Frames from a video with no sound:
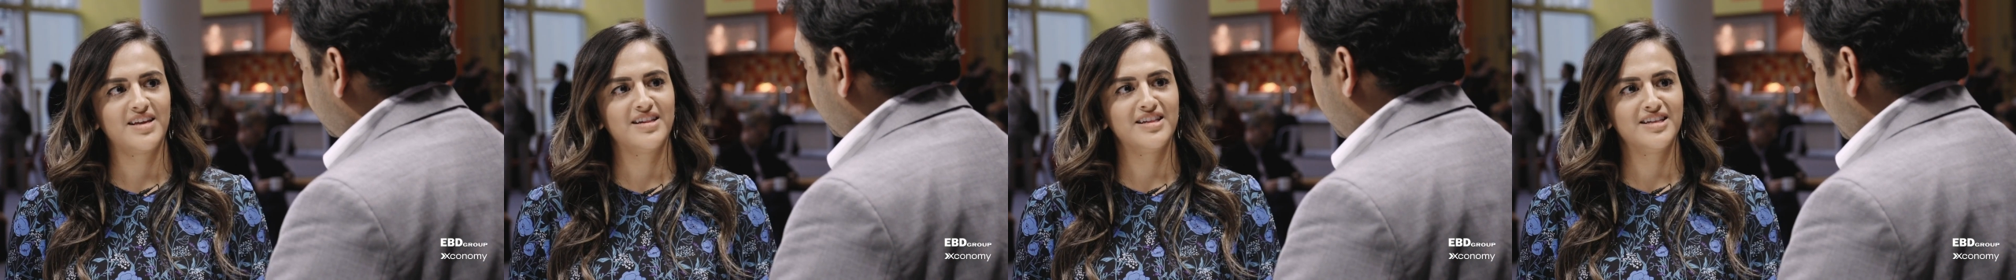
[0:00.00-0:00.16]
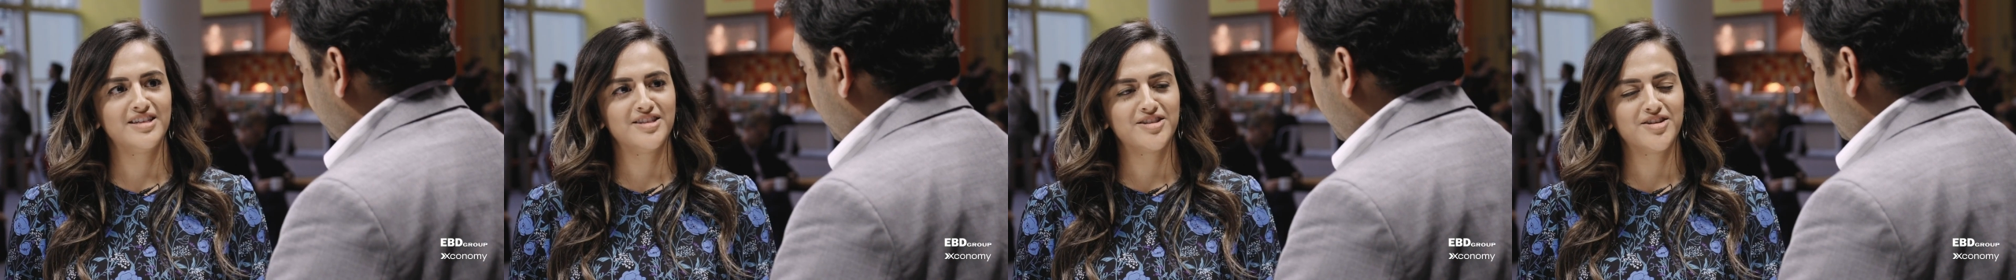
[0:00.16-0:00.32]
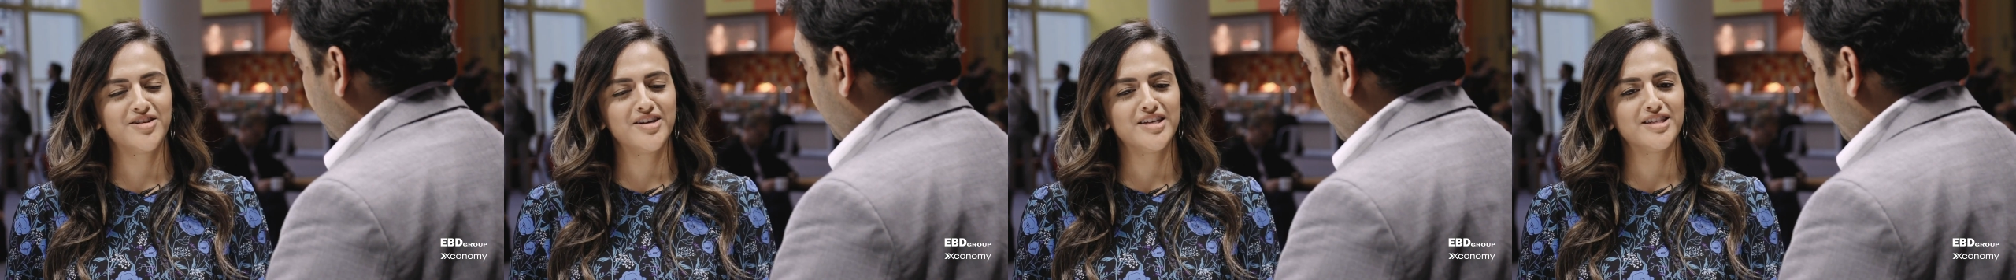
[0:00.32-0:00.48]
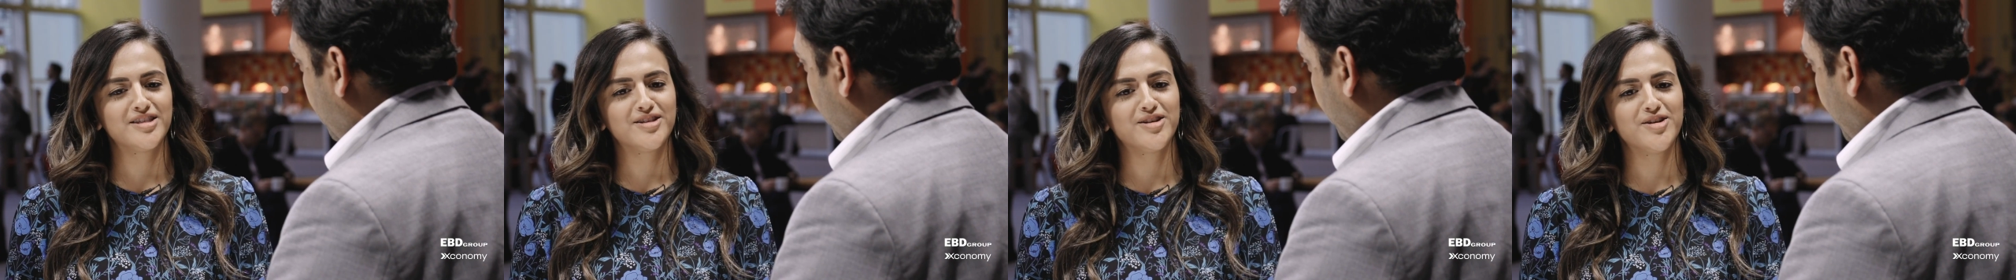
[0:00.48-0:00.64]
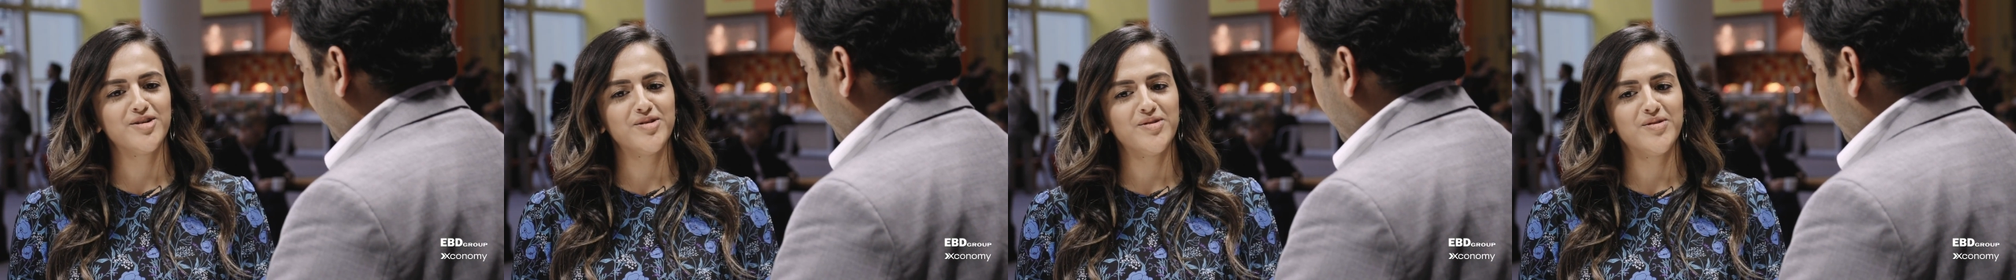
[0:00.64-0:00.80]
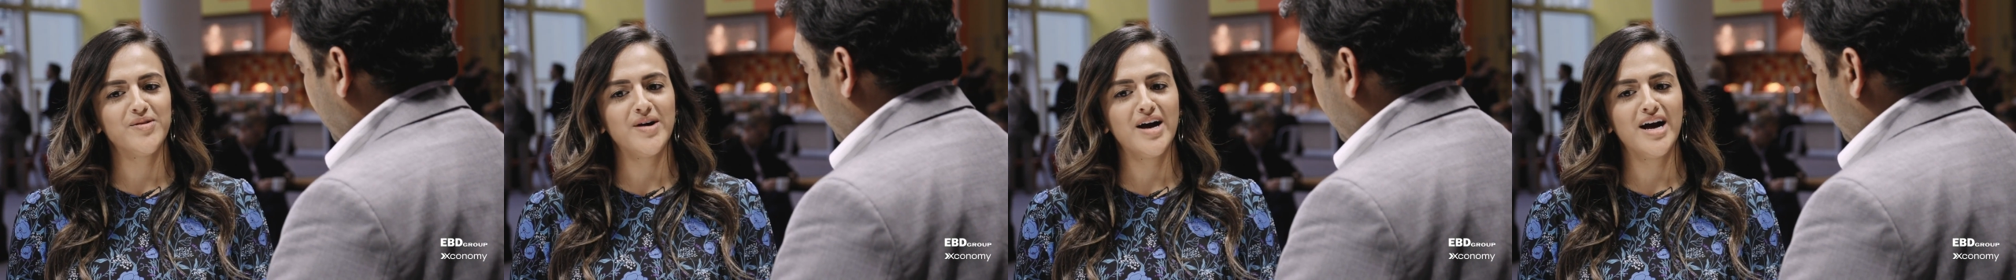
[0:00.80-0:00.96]
That's great.
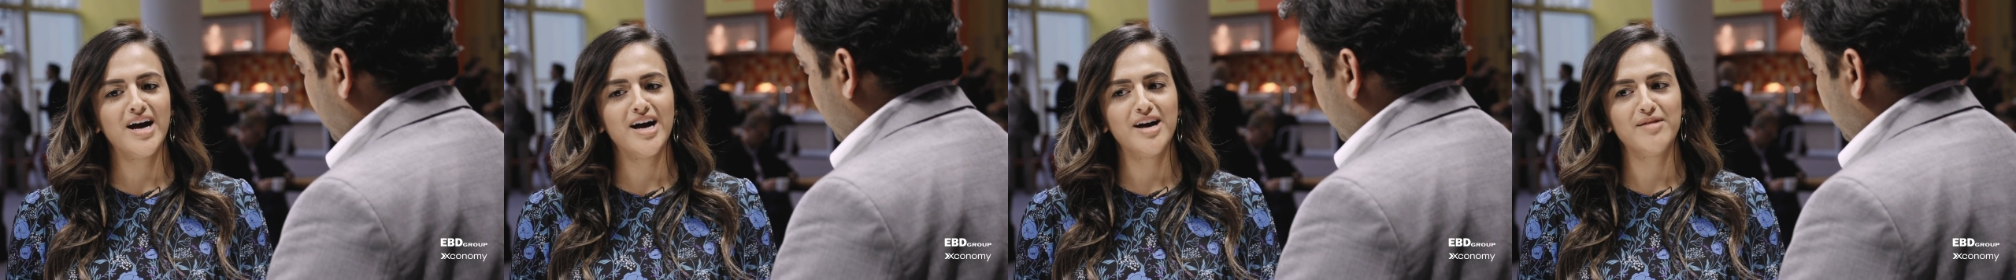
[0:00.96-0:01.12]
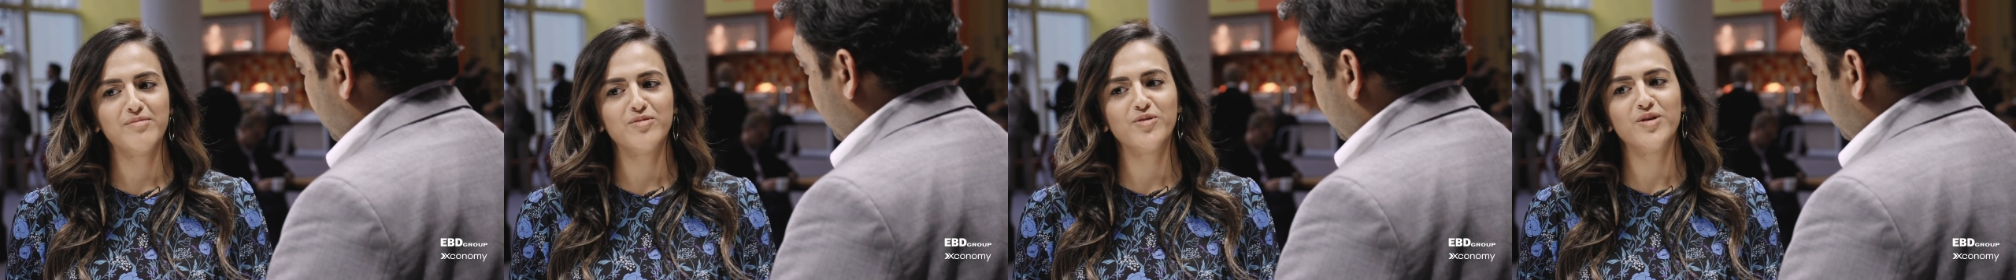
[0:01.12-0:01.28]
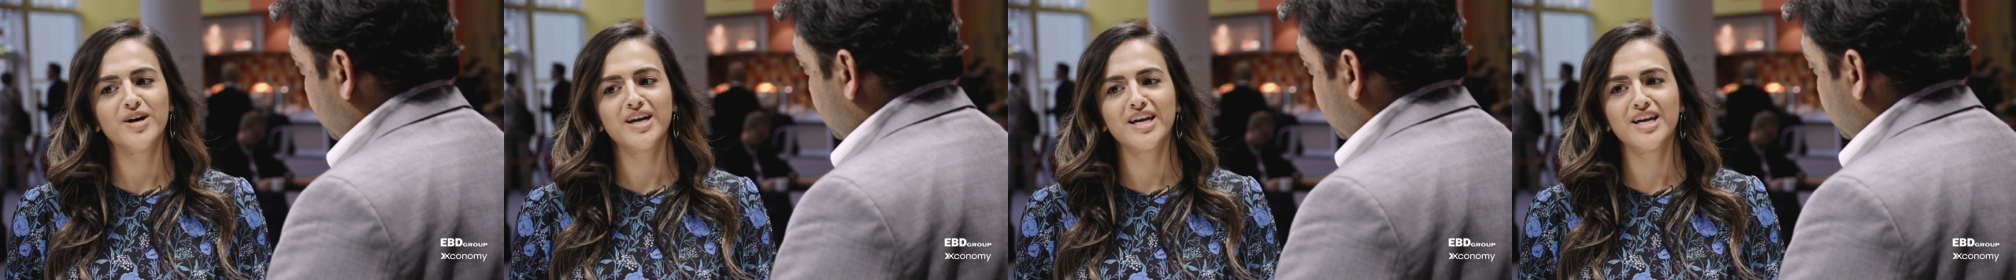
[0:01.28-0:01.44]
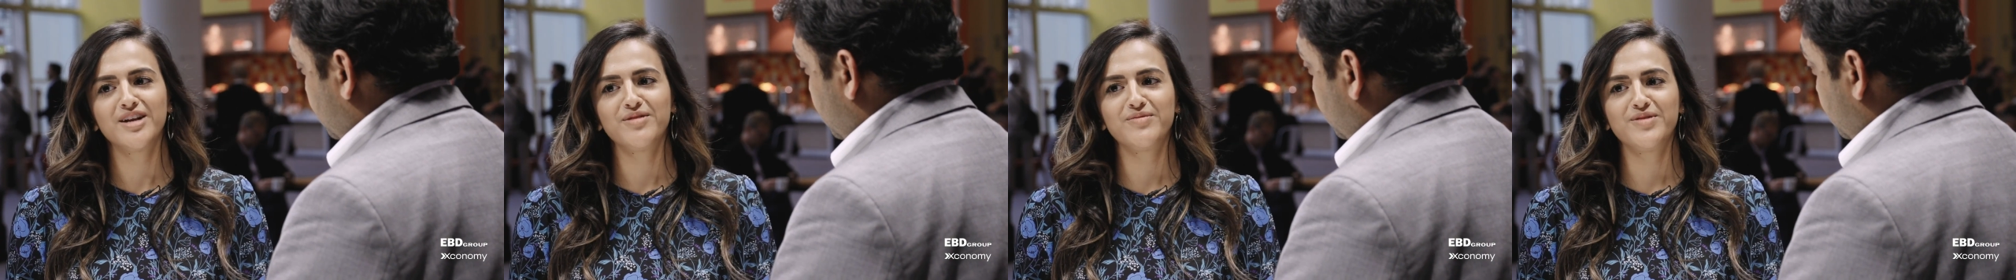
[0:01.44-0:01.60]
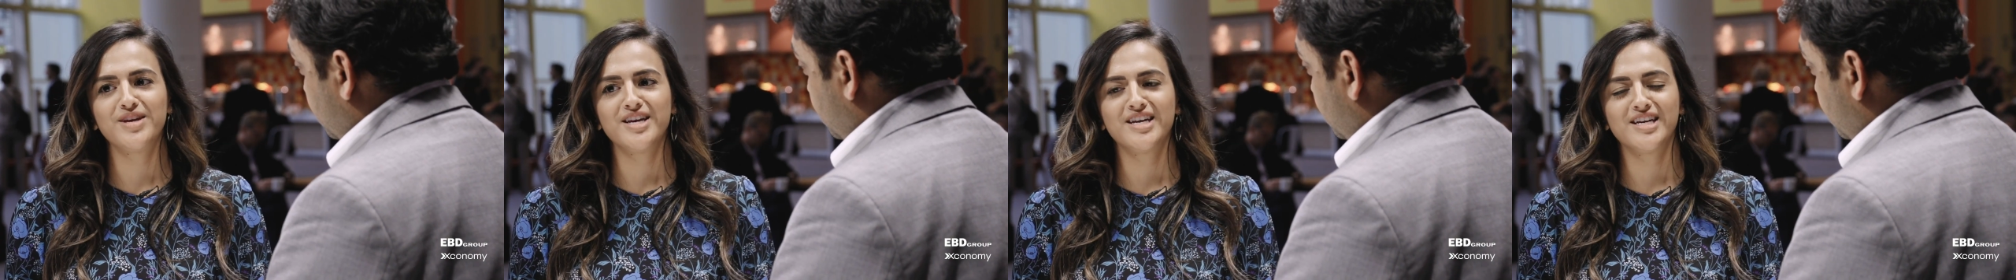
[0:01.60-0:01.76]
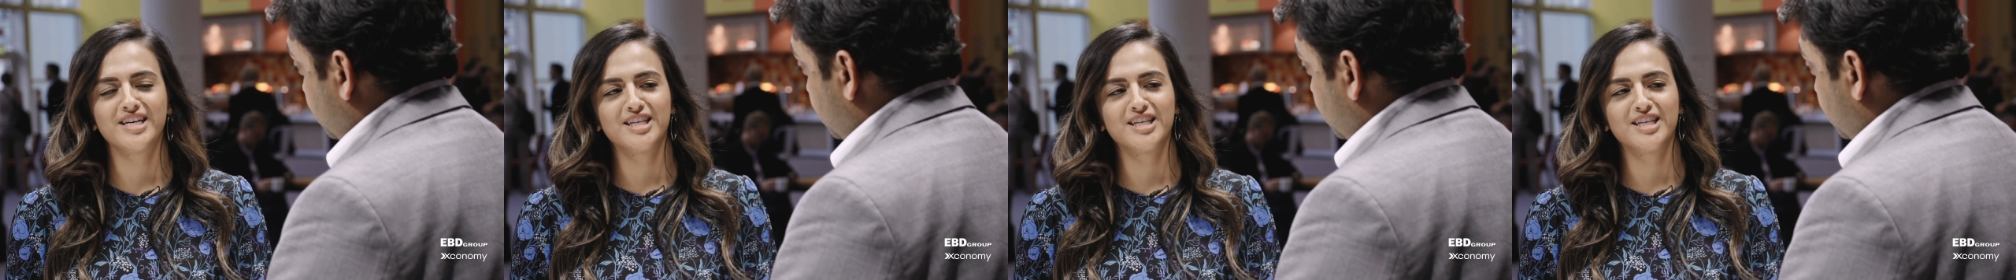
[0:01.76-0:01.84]
So what can we